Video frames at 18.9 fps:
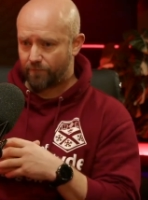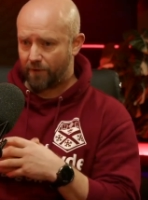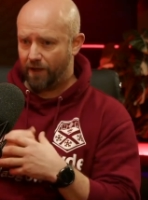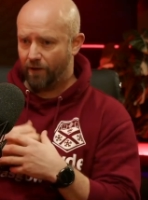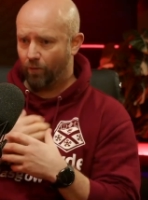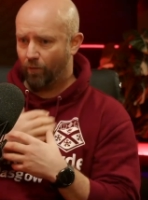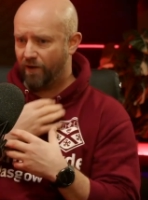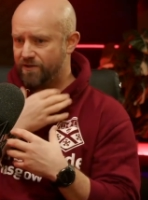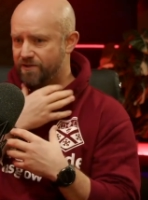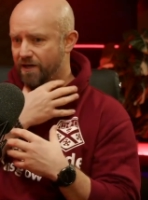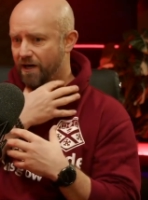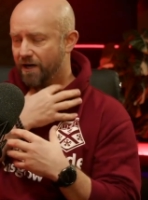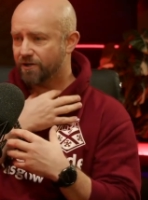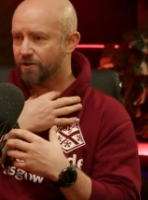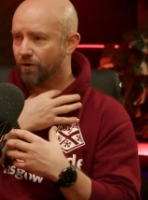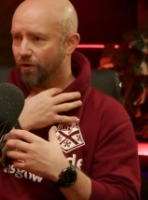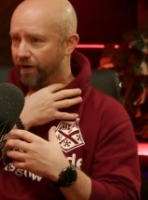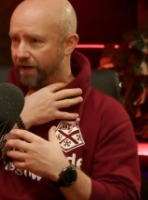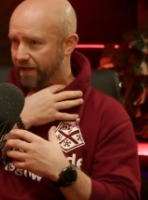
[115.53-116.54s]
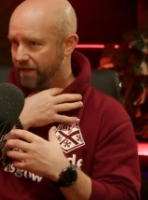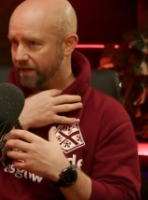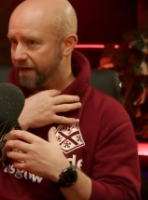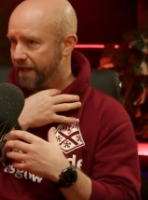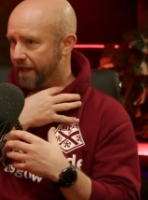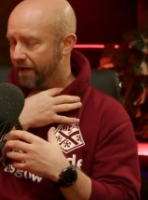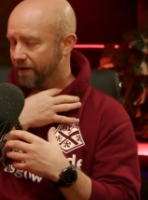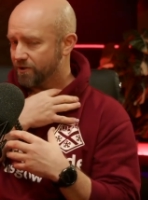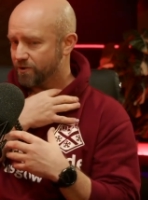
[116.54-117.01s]
and one's that are tonic
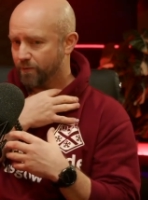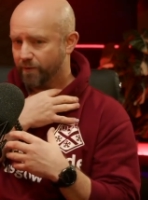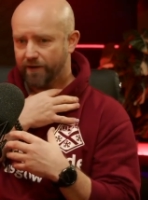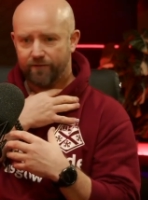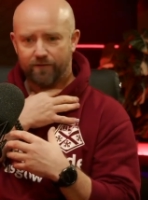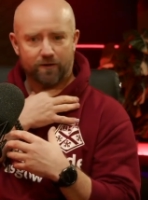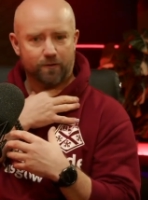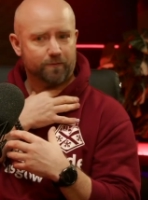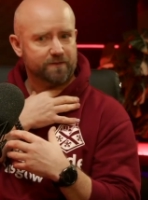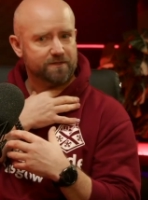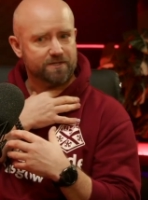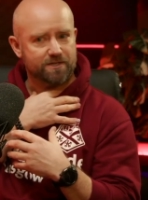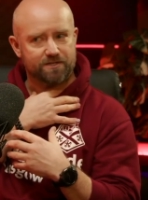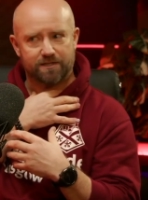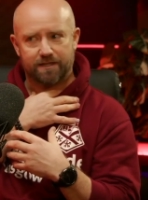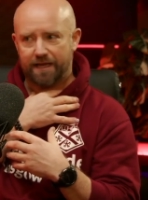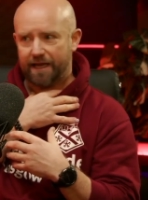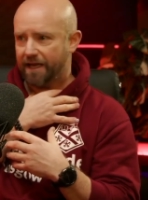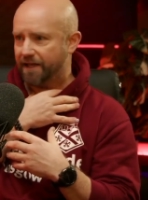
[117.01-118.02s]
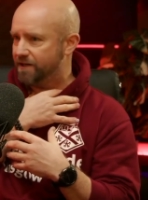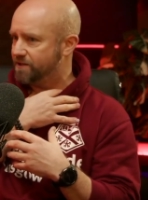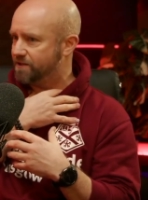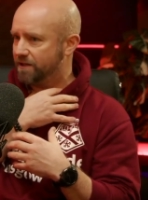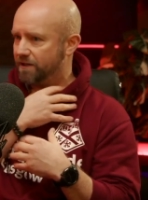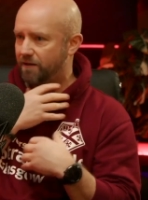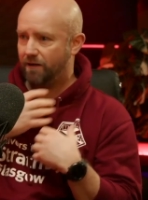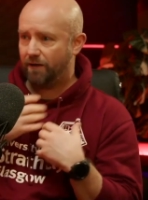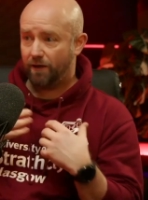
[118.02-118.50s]
neck. So wherever the position the head is
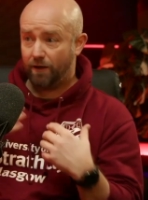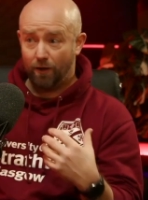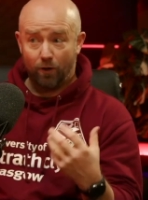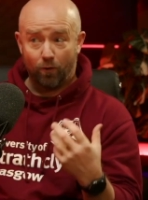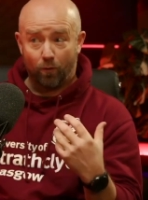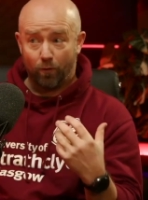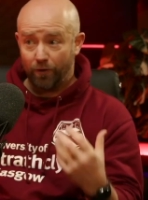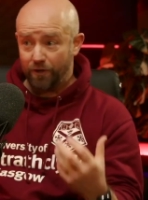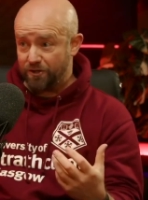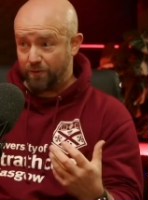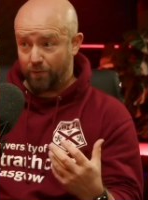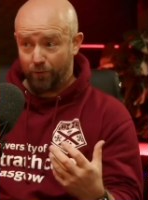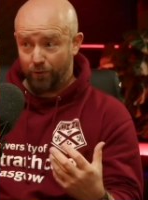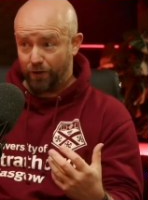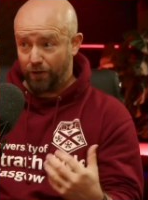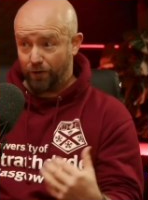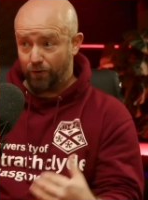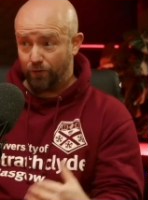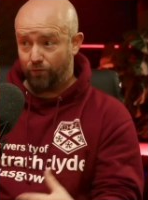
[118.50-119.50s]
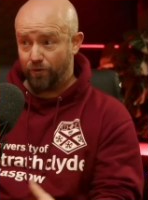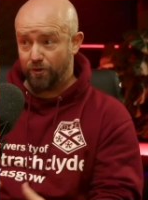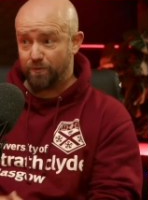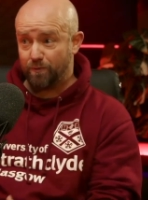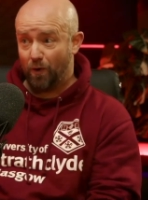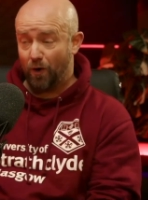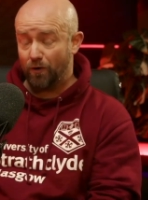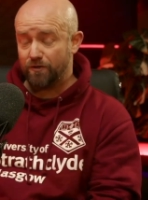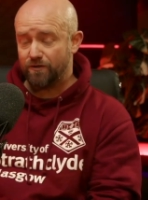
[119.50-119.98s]
in, what does the body do in
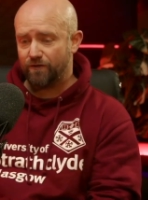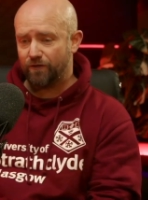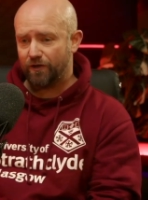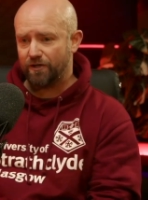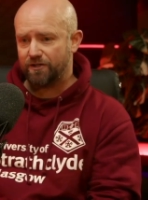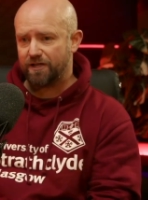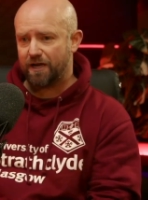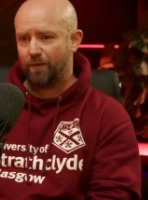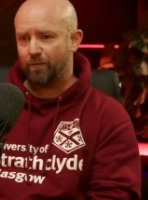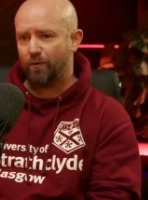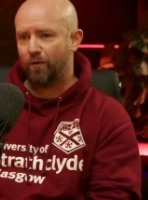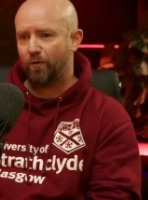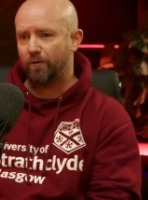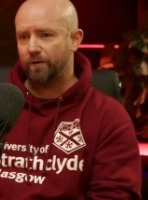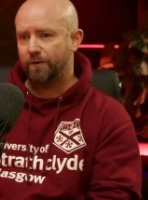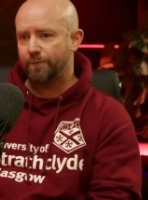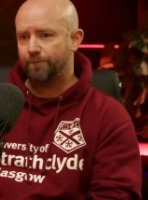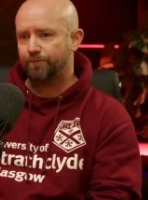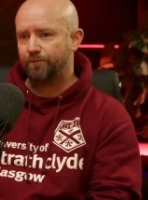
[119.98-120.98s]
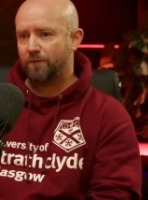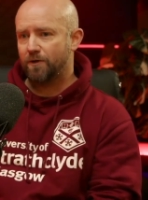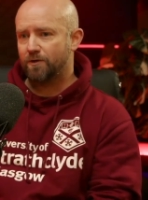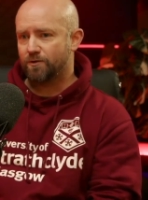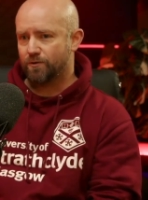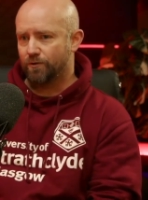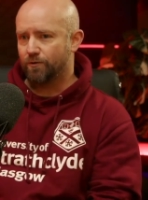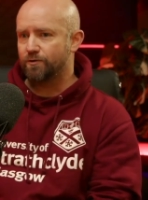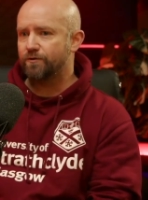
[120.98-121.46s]
response, for example?
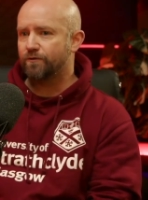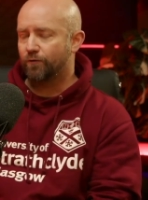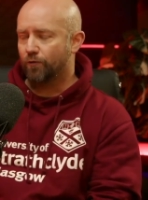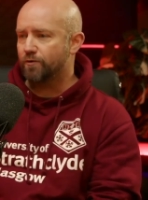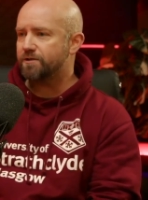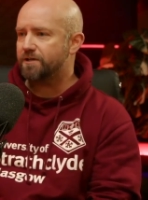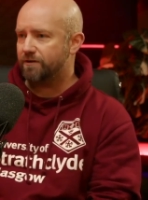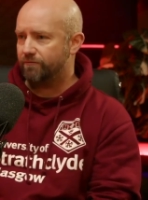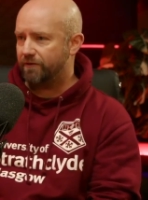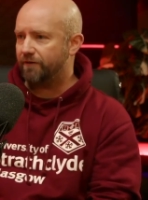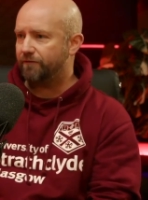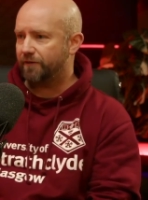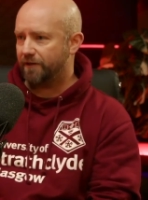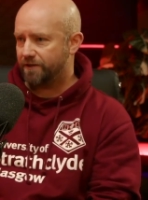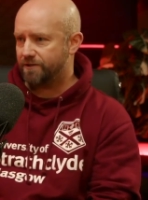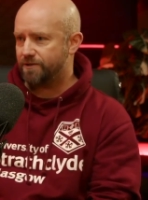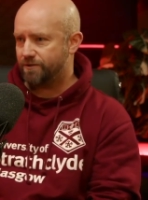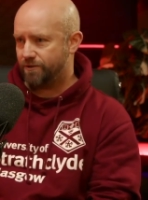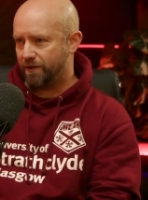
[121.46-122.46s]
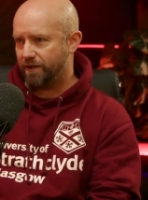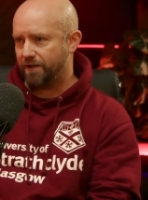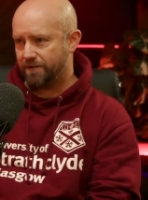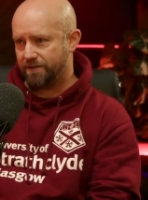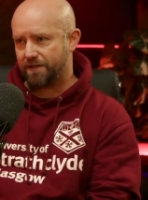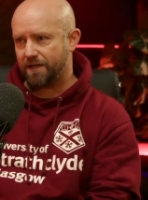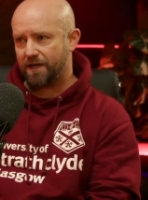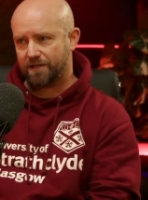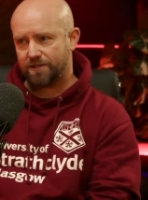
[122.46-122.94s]
So those 14 reflexes you can
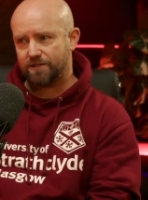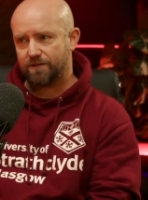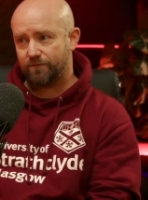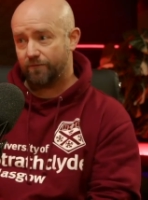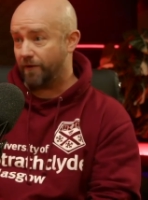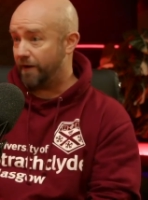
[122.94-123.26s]
test